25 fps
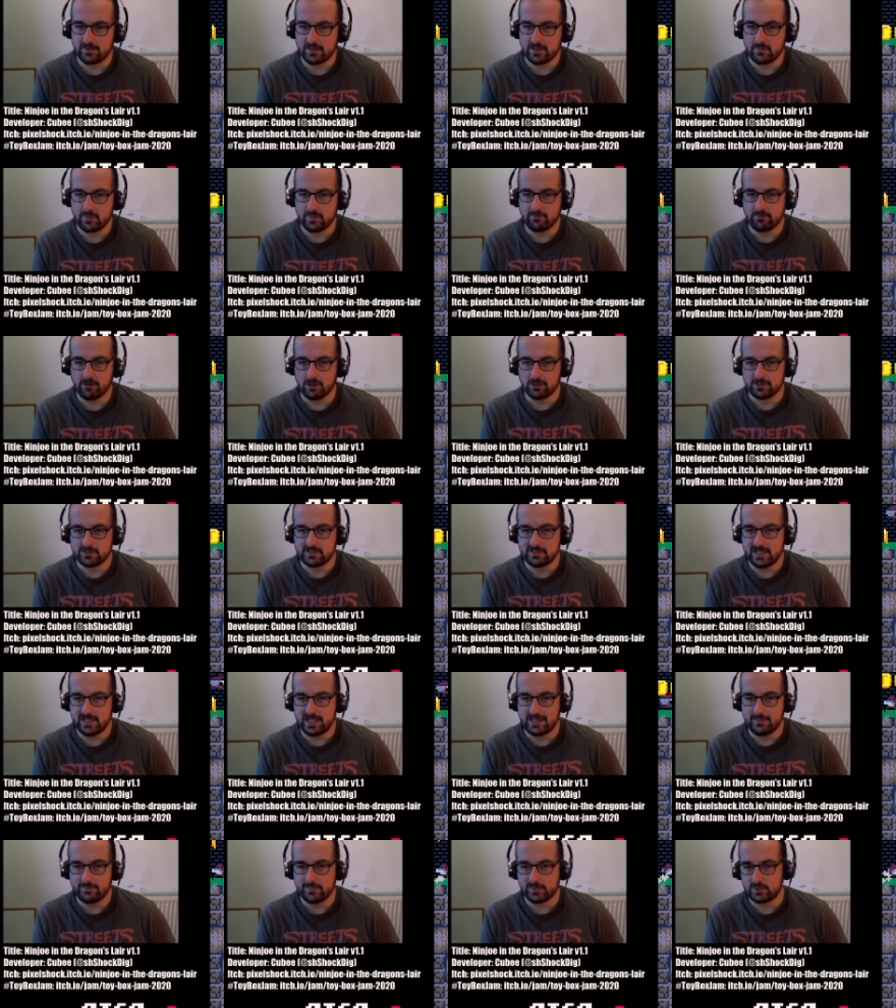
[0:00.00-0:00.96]
we've
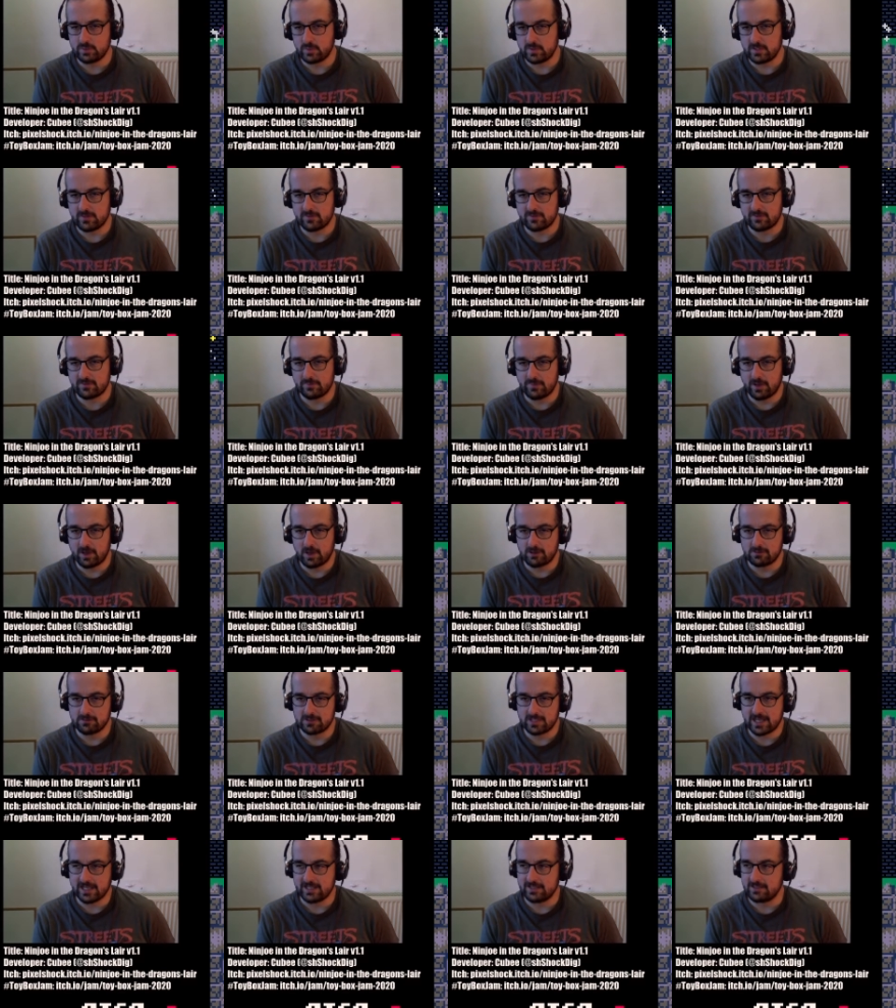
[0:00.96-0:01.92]
alternated between
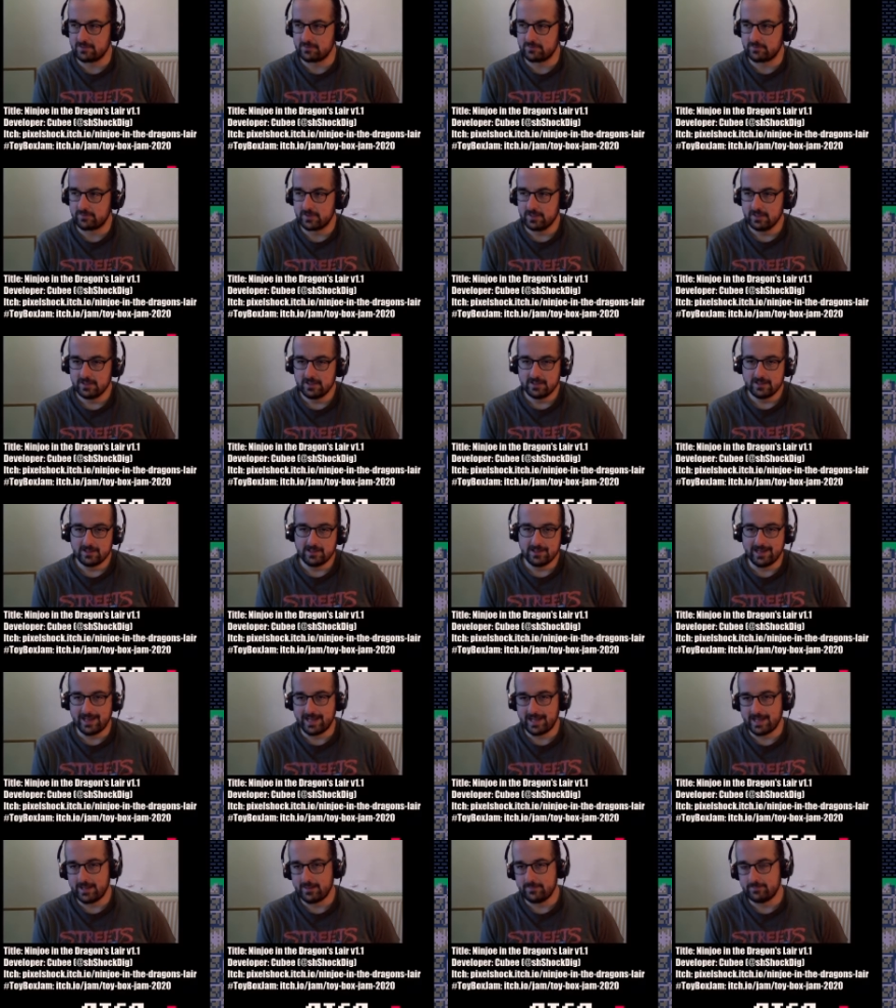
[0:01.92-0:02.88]
small kind of,
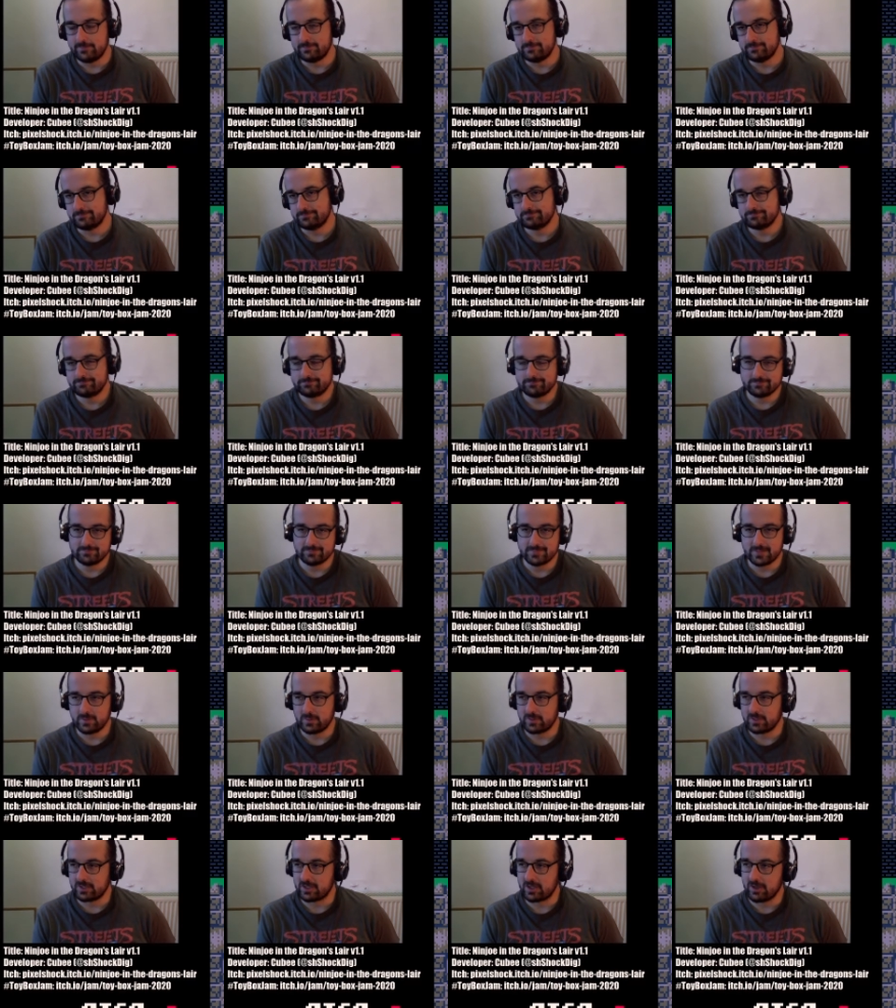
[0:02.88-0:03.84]

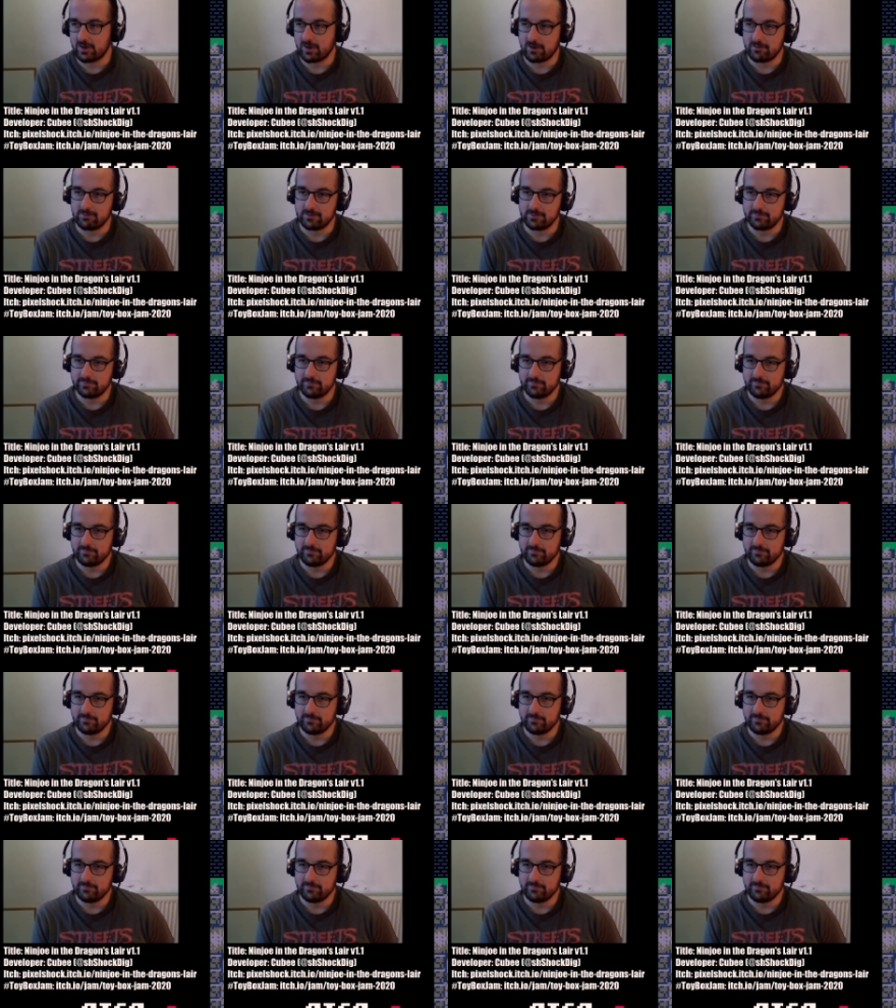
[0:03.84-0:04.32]
what do you call them?